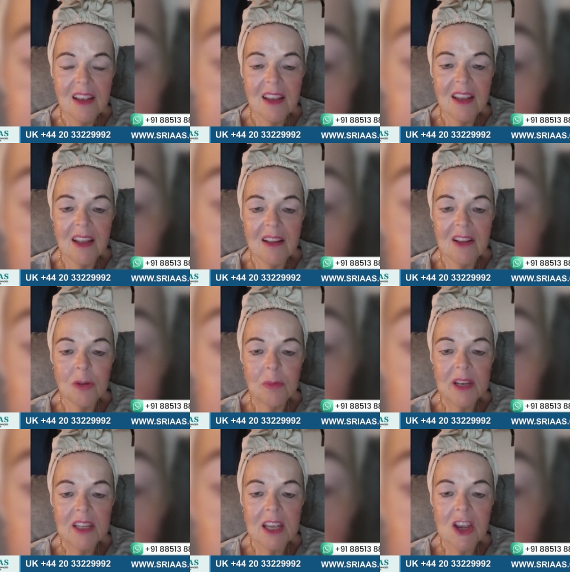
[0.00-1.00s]
And the
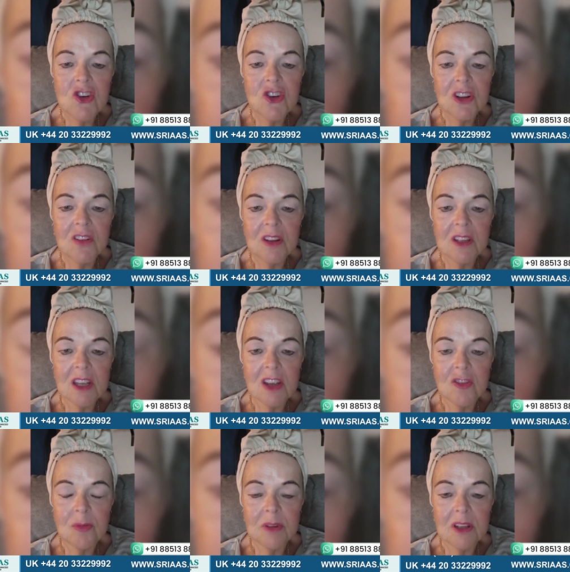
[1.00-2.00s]
medication that they
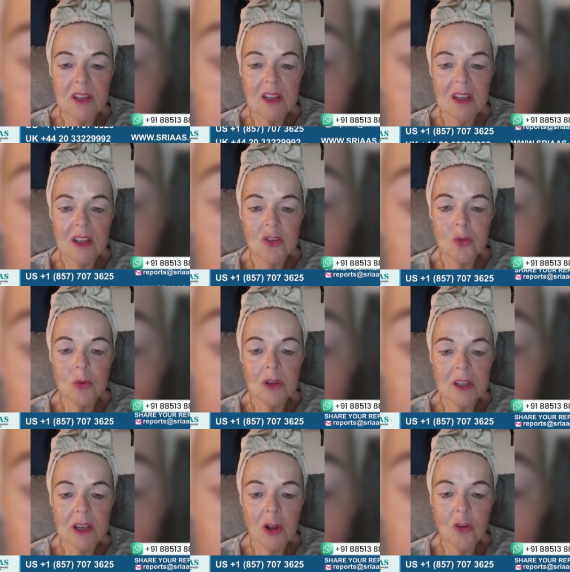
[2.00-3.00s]
gave me has
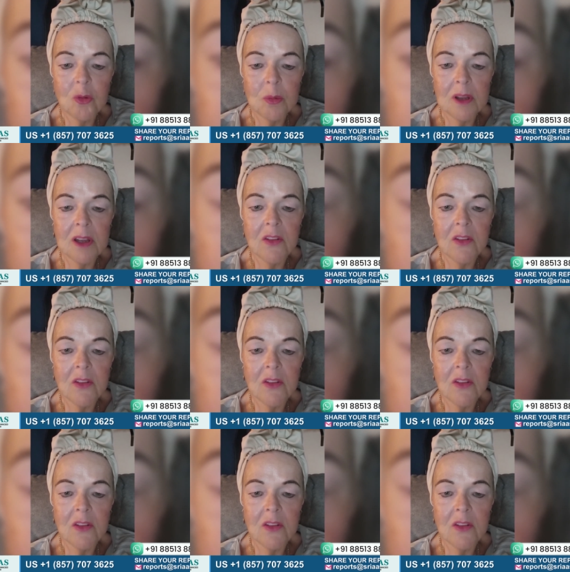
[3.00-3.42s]
really helped me,